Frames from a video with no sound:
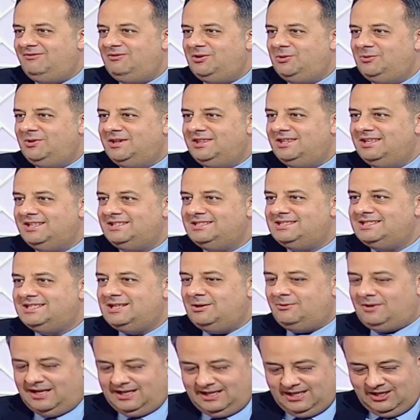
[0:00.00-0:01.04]
you with us
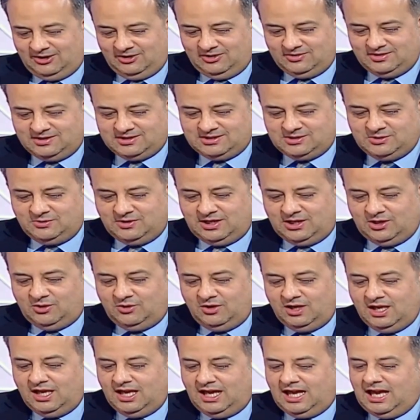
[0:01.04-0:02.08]
right here in the studio.
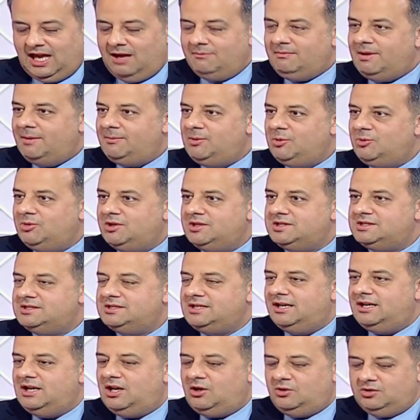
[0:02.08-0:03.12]
And maybe we could
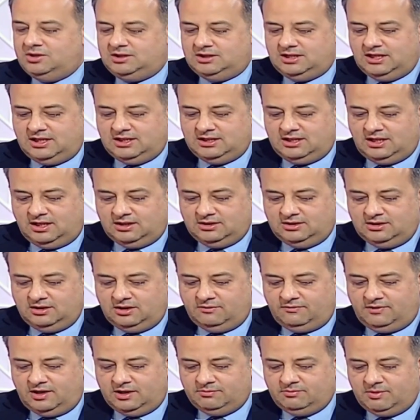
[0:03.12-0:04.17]
start out,
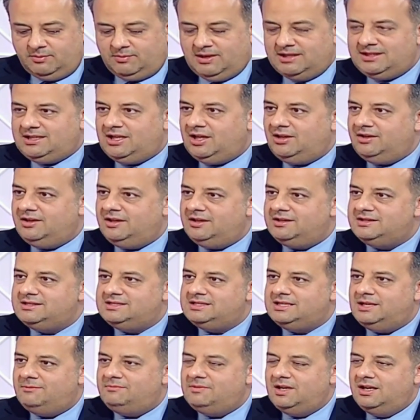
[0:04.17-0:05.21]
Dr. Fatma, by telling us
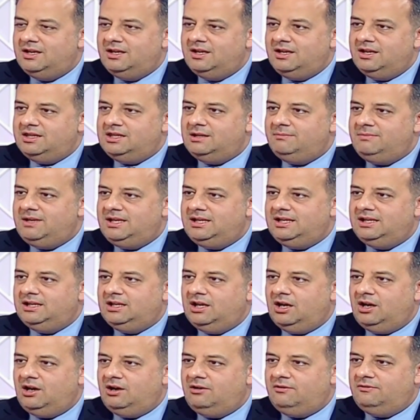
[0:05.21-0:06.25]
the
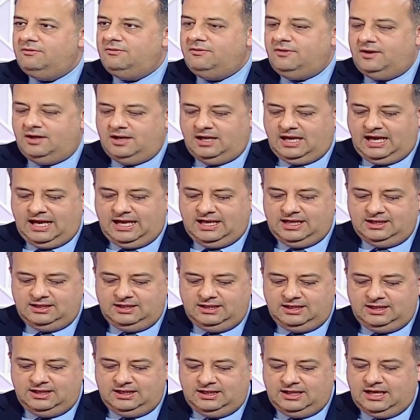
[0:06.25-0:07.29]
meaning of
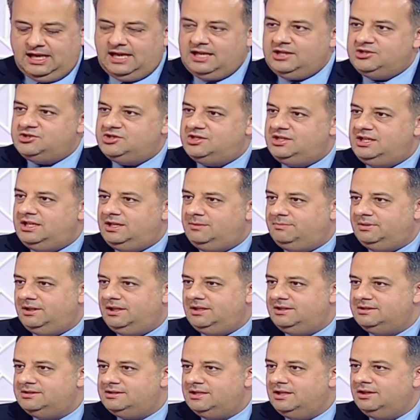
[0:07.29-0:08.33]
ADHD,
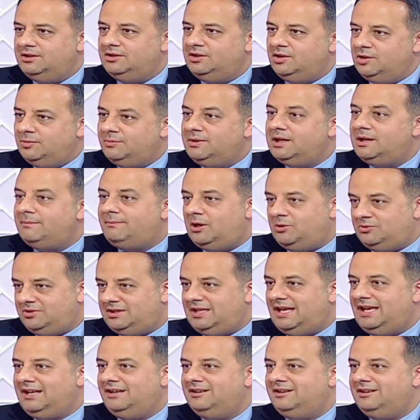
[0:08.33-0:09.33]
please, and a little bit about that.